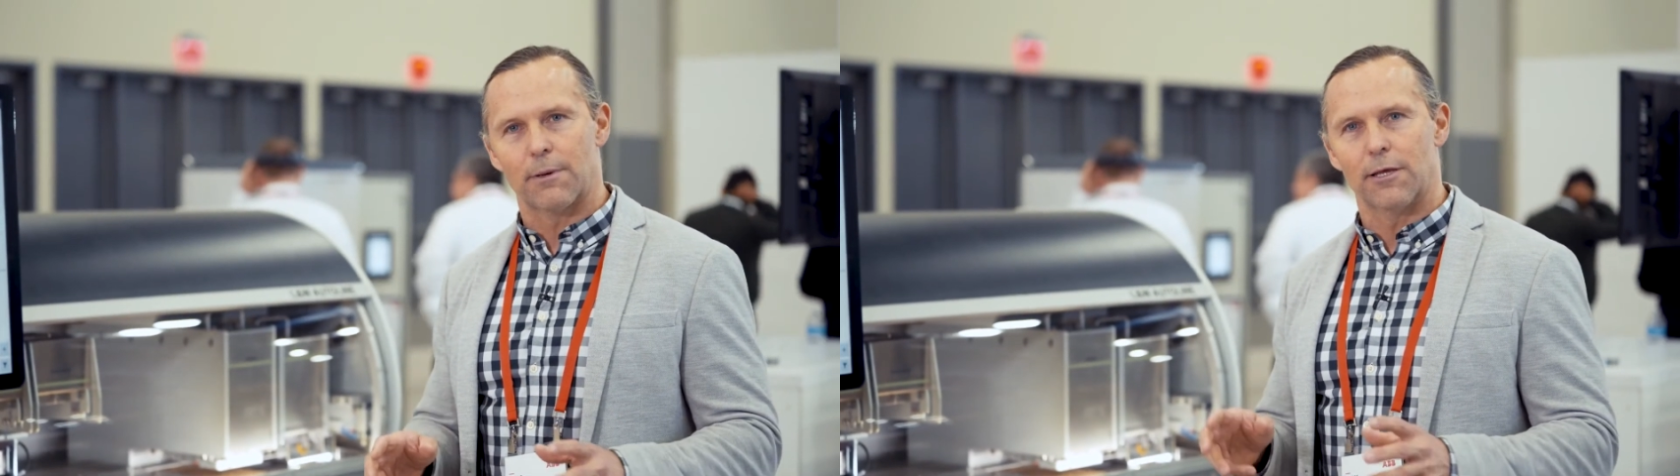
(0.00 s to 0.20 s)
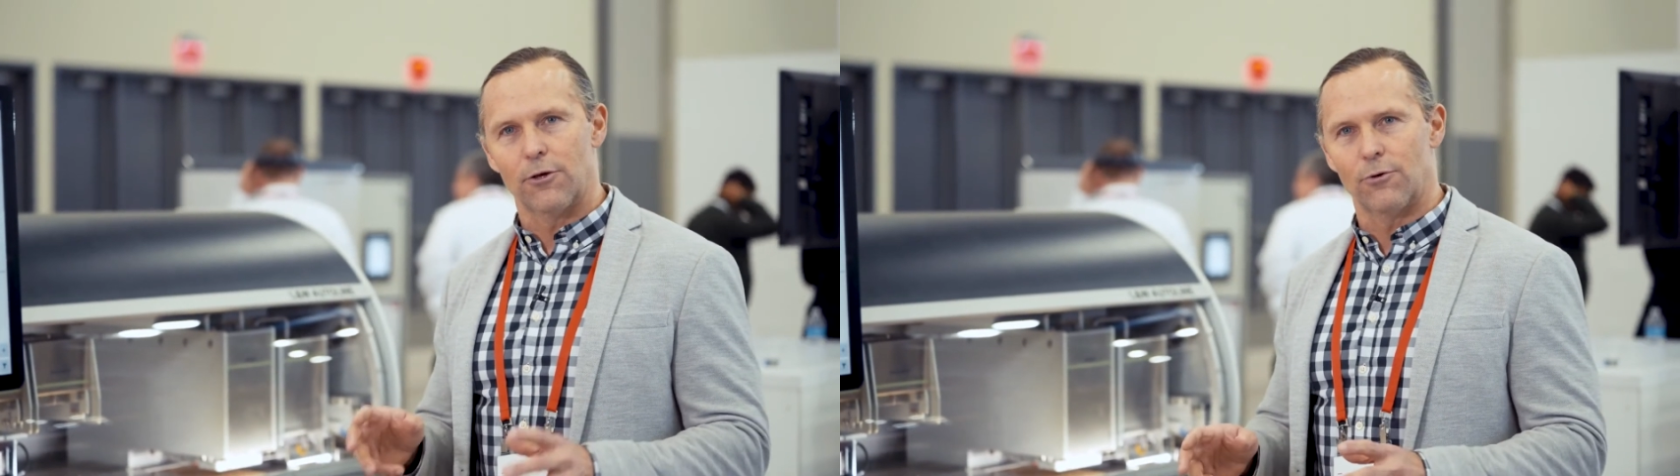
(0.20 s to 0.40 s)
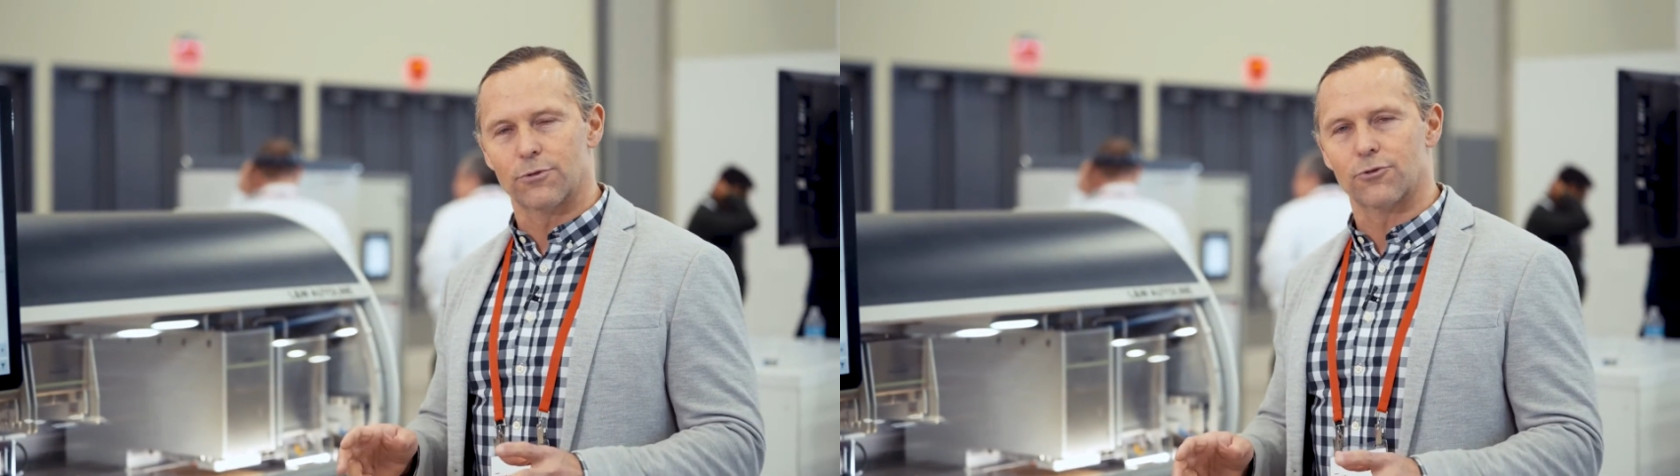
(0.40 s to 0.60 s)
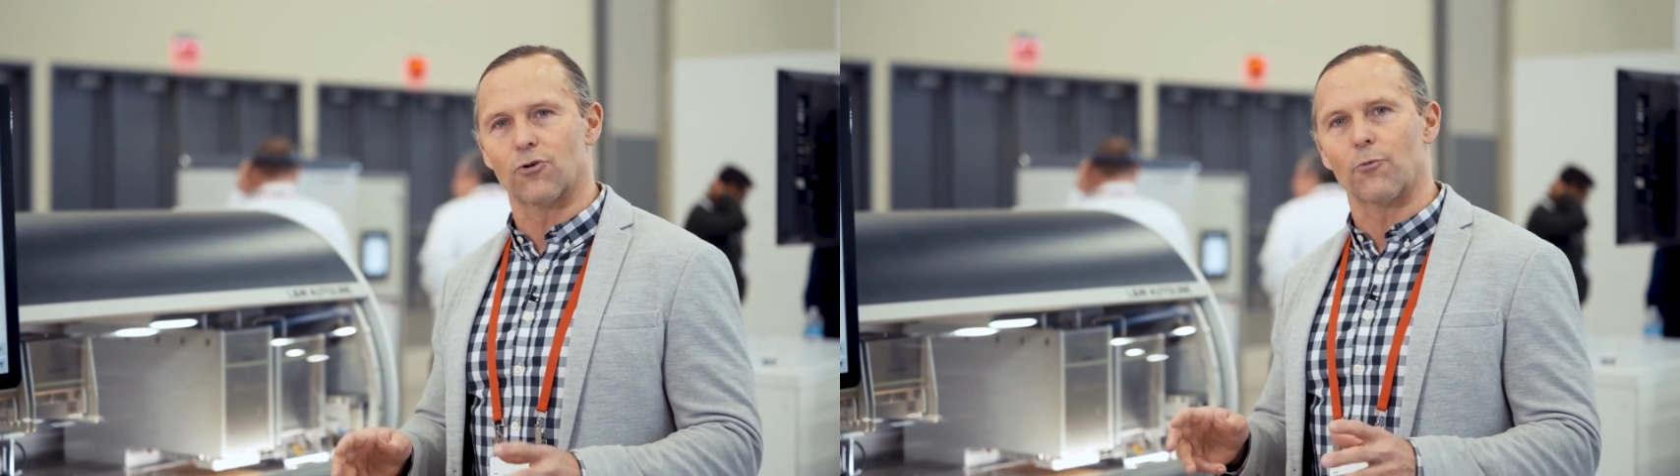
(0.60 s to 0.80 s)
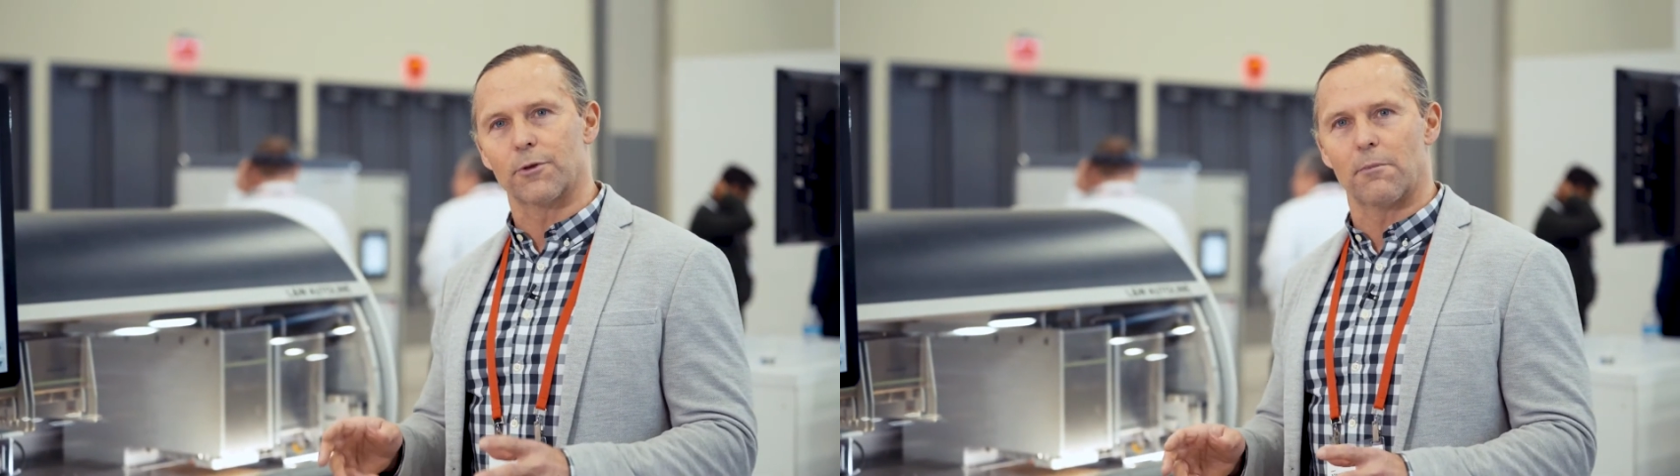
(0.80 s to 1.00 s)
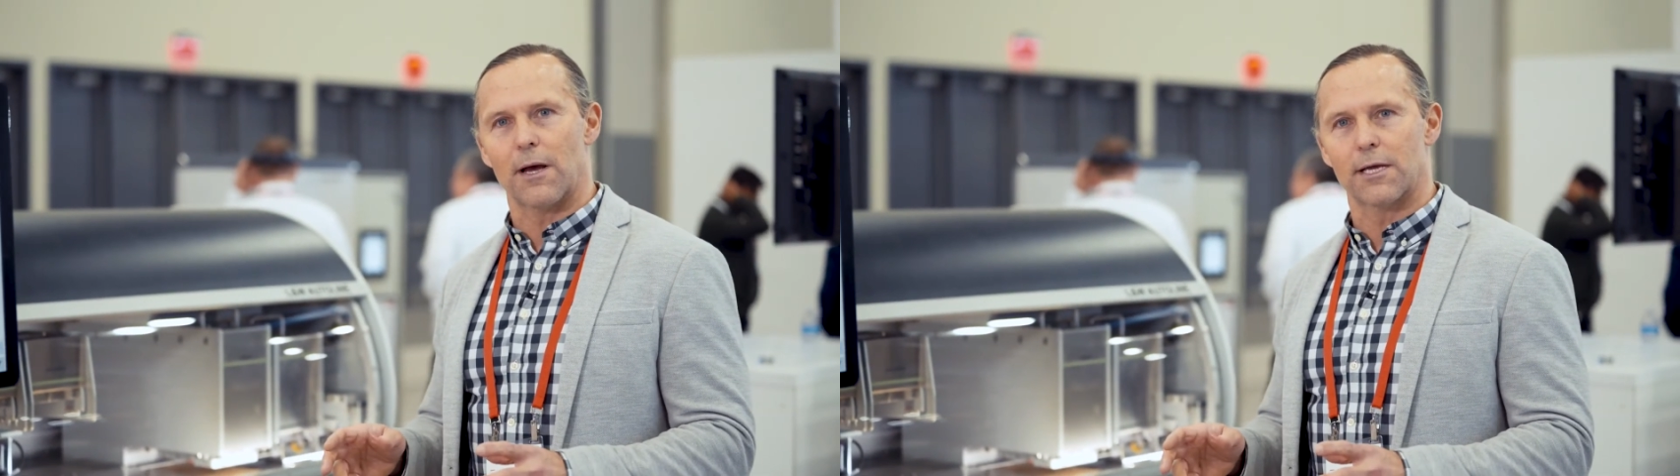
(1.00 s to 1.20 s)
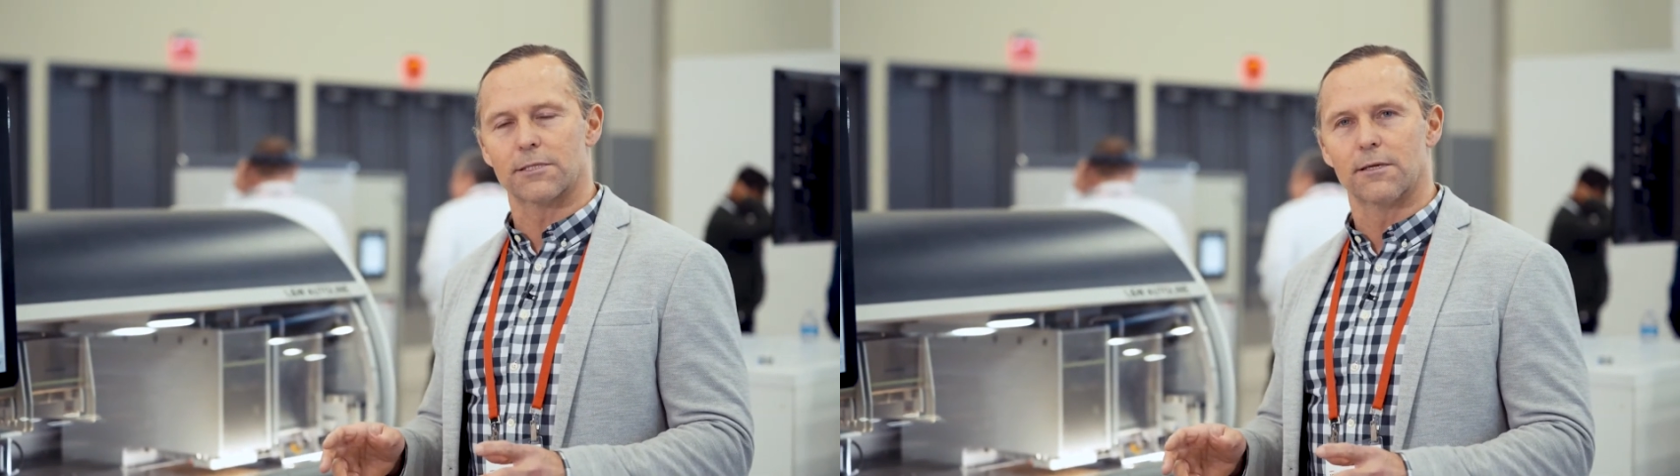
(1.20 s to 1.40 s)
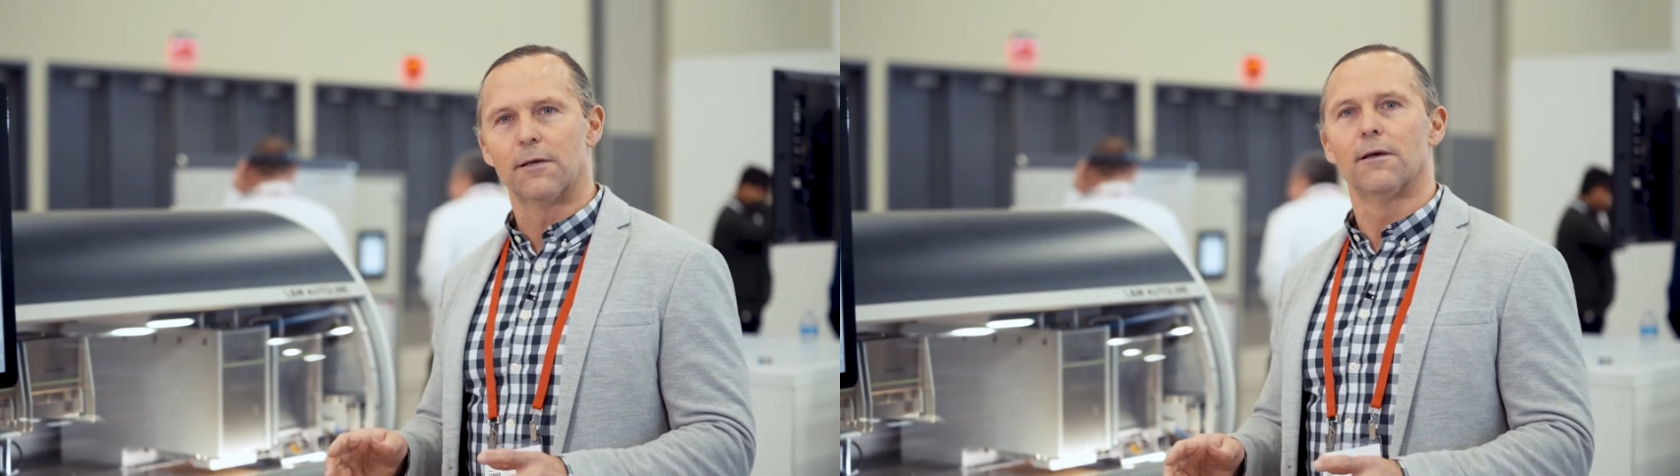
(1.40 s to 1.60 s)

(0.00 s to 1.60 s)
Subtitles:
be used to optimize